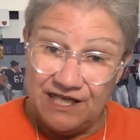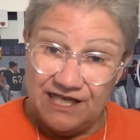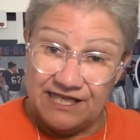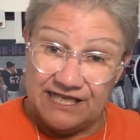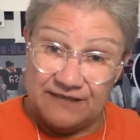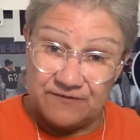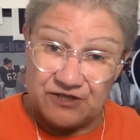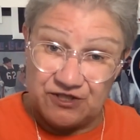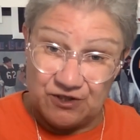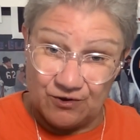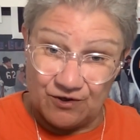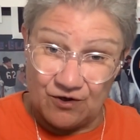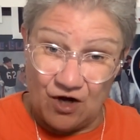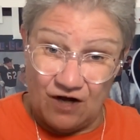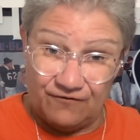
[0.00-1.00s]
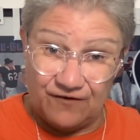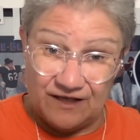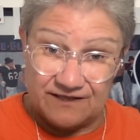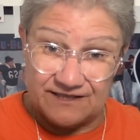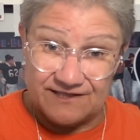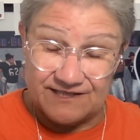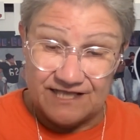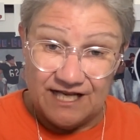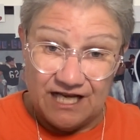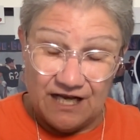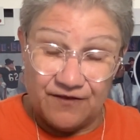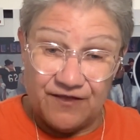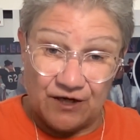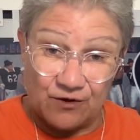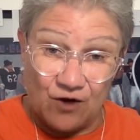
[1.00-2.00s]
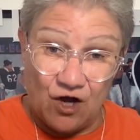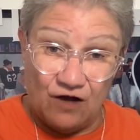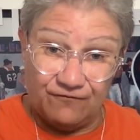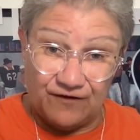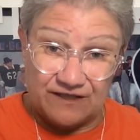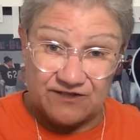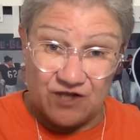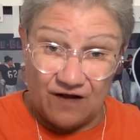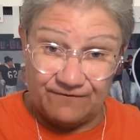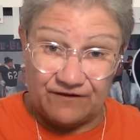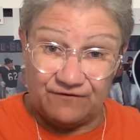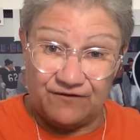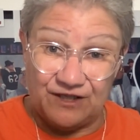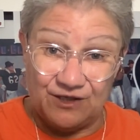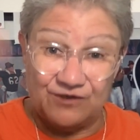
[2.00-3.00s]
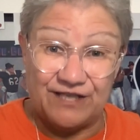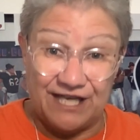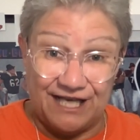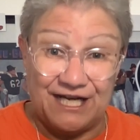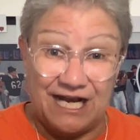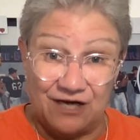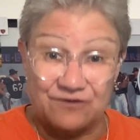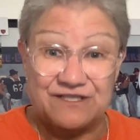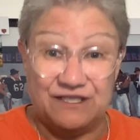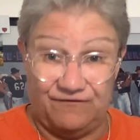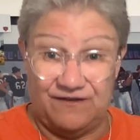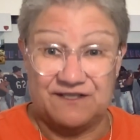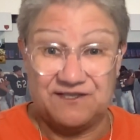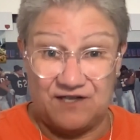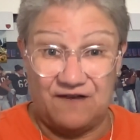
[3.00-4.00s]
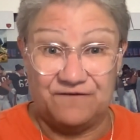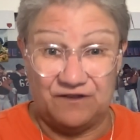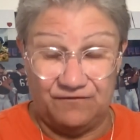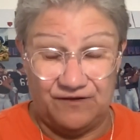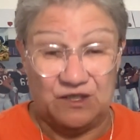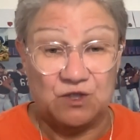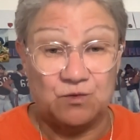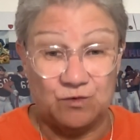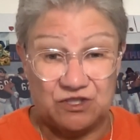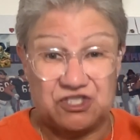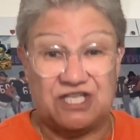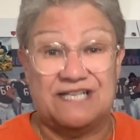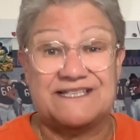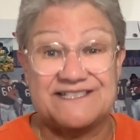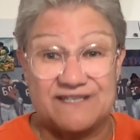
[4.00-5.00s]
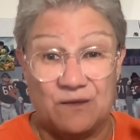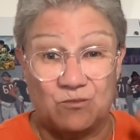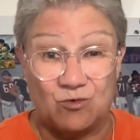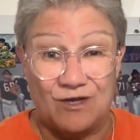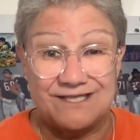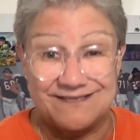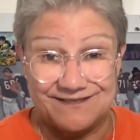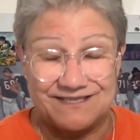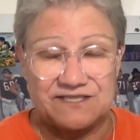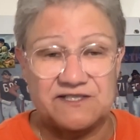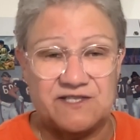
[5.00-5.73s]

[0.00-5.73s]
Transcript: It keeps your offense, their offense off the field, and our defense off the field, which gets them rested.